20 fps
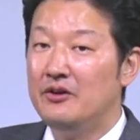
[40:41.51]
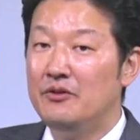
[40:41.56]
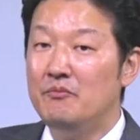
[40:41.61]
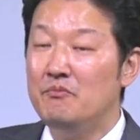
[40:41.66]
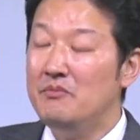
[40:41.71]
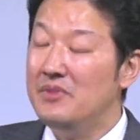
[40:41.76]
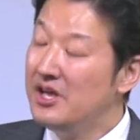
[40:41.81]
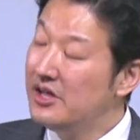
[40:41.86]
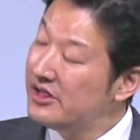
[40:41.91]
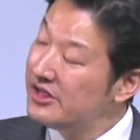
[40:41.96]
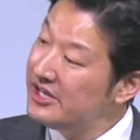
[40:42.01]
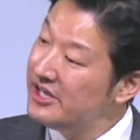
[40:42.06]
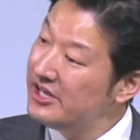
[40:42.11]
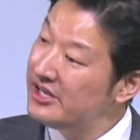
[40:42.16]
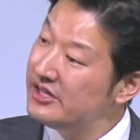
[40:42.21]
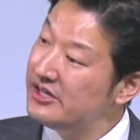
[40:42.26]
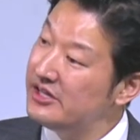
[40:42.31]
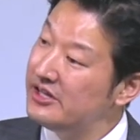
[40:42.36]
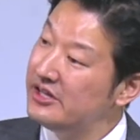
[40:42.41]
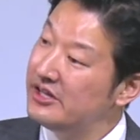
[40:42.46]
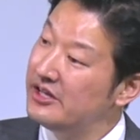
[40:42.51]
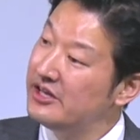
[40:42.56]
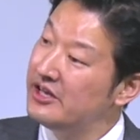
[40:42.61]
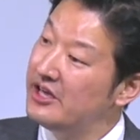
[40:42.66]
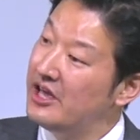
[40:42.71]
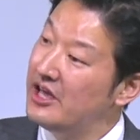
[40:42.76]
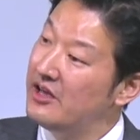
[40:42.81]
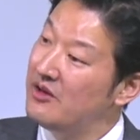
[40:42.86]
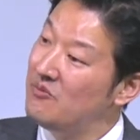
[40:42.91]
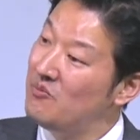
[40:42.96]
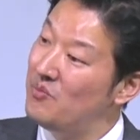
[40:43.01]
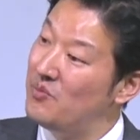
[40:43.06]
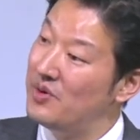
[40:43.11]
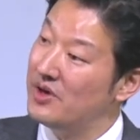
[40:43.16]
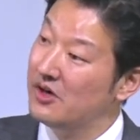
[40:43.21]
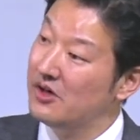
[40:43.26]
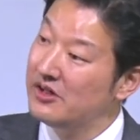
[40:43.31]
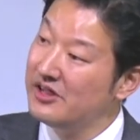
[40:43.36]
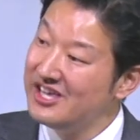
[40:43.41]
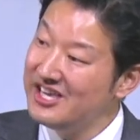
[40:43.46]
million,
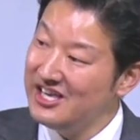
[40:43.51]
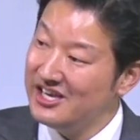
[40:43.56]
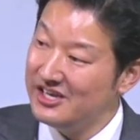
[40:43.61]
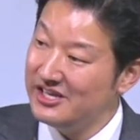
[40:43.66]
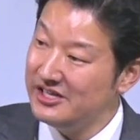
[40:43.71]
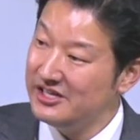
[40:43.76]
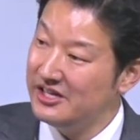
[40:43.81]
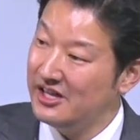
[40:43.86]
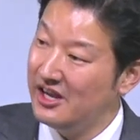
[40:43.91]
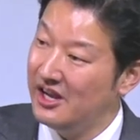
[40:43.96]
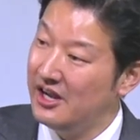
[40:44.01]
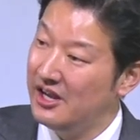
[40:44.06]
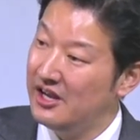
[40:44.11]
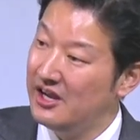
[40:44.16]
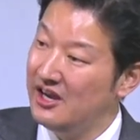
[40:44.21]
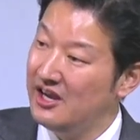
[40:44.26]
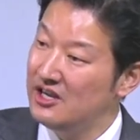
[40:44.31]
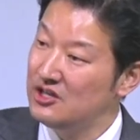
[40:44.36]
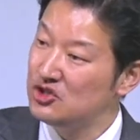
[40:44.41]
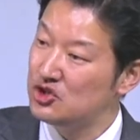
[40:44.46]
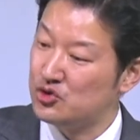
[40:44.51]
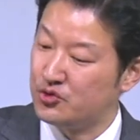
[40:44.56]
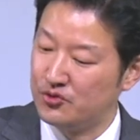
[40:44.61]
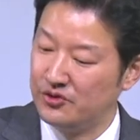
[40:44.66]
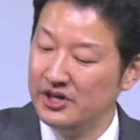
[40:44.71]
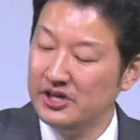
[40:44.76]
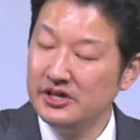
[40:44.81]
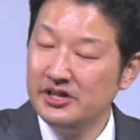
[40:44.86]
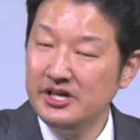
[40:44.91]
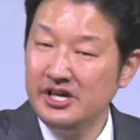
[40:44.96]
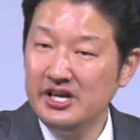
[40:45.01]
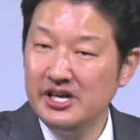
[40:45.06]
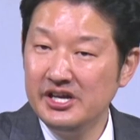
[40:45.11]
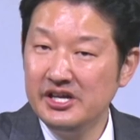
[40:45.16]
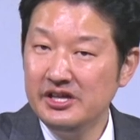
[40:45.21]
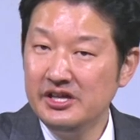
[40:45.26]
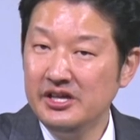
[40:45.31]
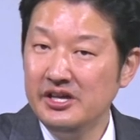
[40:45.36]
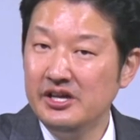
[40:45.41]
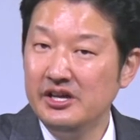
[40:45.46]
billion,
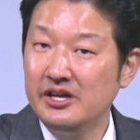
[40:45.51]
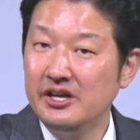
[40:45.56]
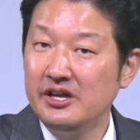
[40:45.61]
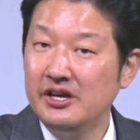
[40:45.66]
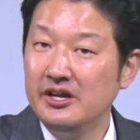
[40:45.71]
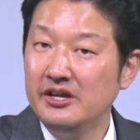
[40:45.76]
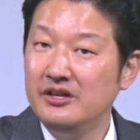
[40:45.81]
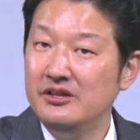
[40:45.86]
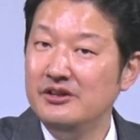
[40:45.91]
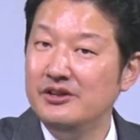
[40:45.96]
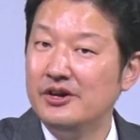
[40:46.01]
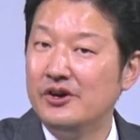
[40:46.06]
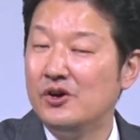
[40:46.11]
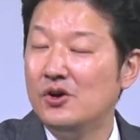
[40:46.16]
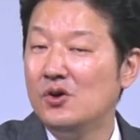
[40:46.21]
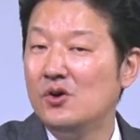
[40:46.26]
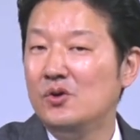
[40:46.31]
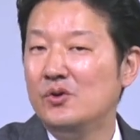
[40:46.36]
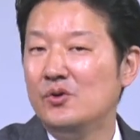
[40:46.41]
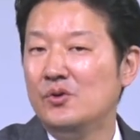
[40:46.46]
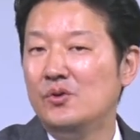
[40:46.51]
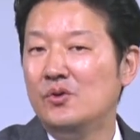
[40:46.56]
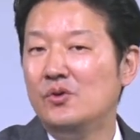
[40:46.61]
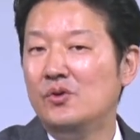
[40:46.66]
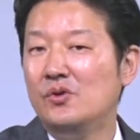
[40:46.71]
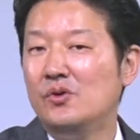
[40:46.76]
trillion. No.